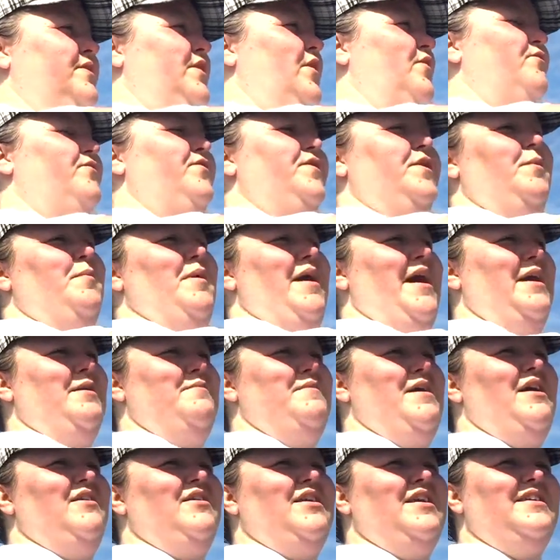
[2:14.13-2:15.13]
don't feel bad
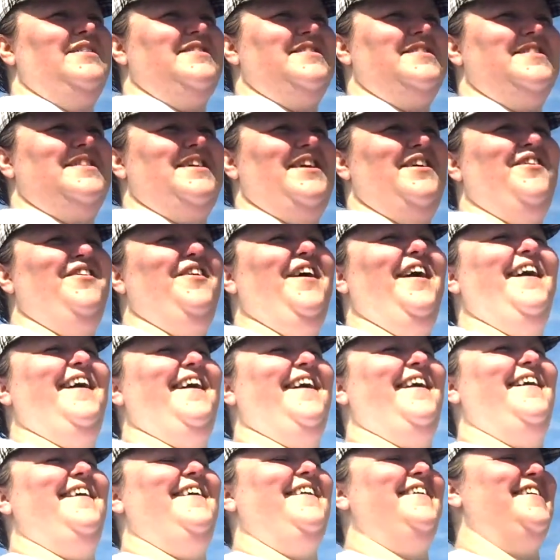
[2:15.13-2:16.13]
about getting stuff
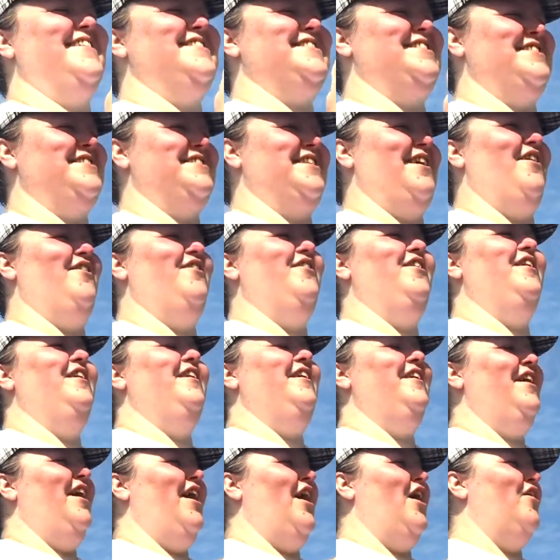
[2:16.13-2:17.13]
because it's all
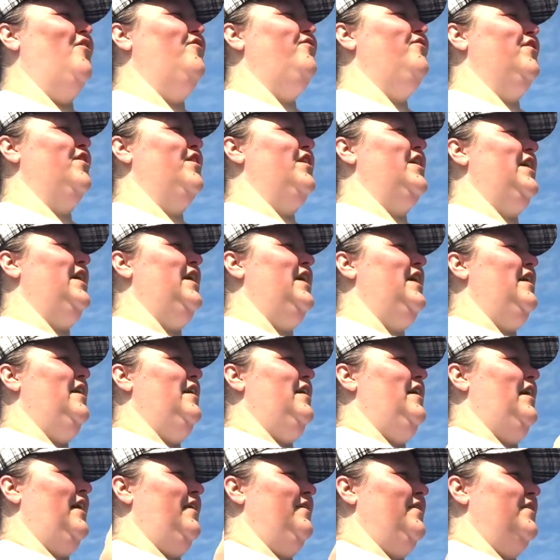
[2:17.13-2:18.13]
free.
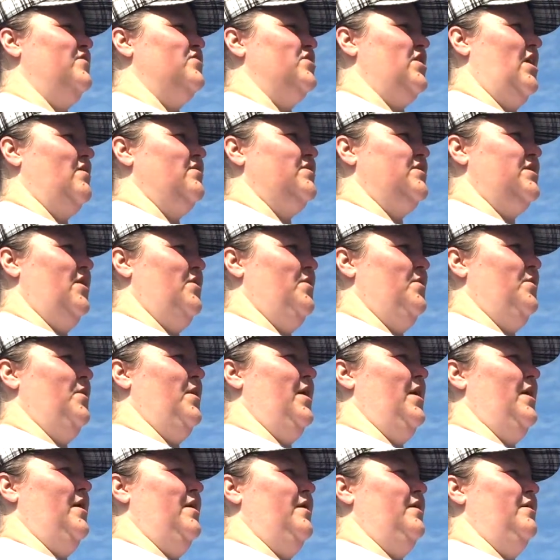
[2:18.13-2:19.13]
And there's also
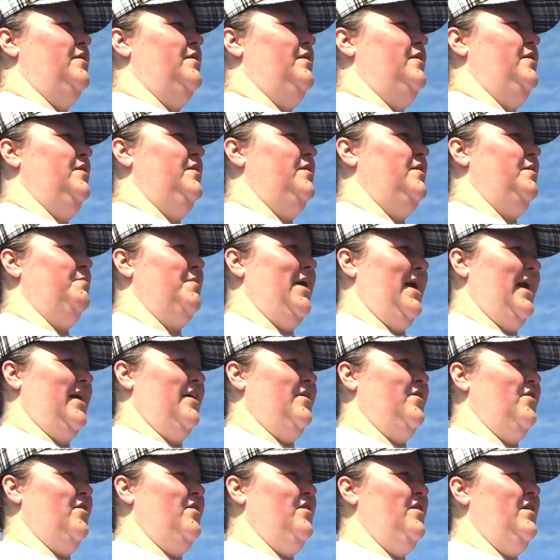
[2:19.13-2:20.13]
a
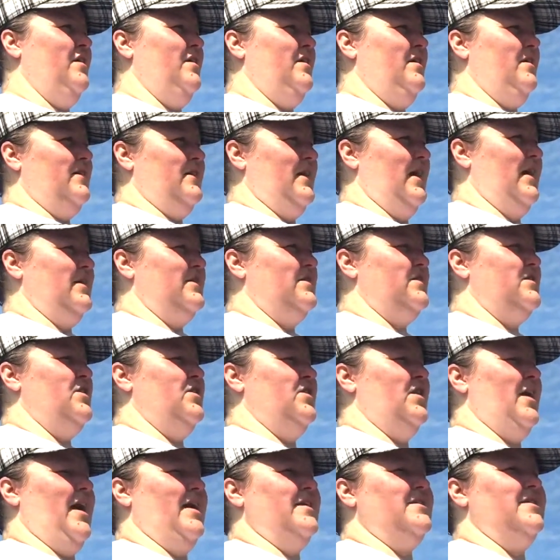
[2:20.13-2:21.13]
banner next to
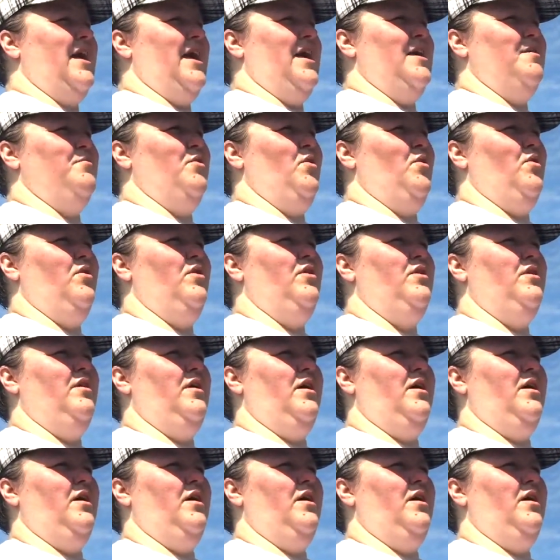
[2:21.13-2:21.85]
that table